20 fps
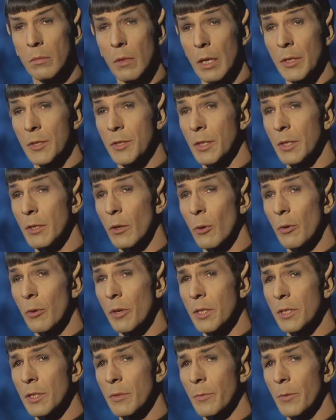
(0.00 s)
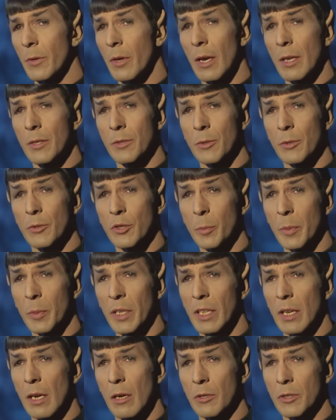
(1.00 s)
I see no reason for answers to
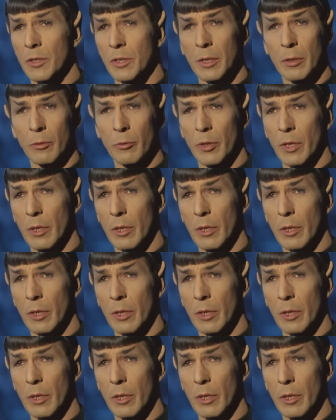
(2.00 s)
be couched in